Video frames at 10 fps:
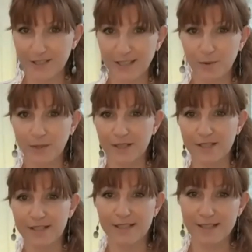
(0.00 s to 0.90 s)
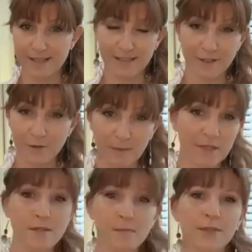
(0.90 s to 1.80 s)
I went and did 3
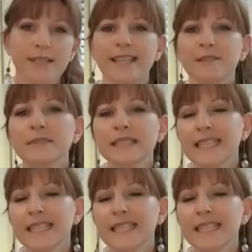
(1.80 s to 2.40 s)
months bootcamp.